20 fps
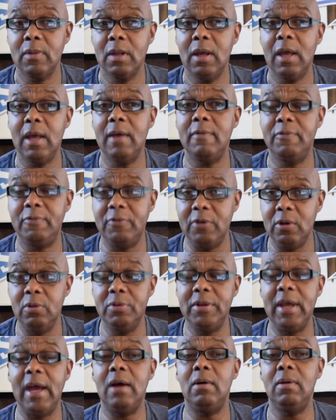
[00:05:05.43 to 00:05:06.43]
have
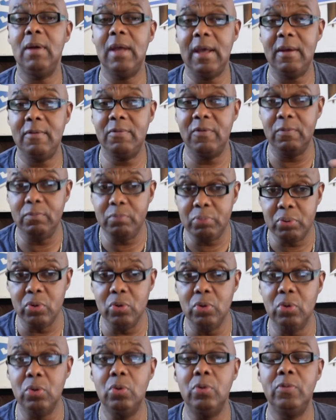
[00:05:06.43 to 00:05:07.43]
filled out, have
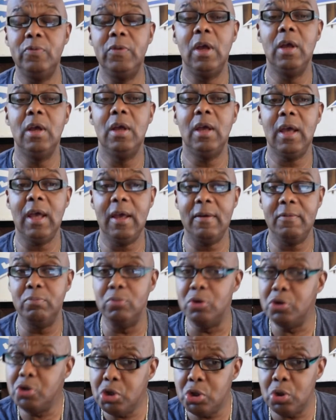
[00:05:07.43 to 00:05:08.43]
improved, have
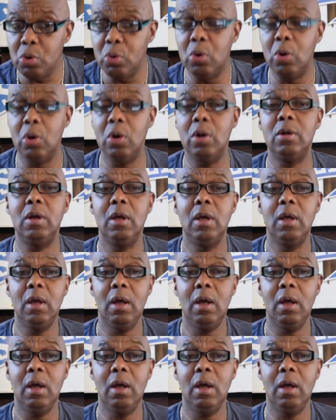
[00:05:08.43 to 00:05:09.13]
matured,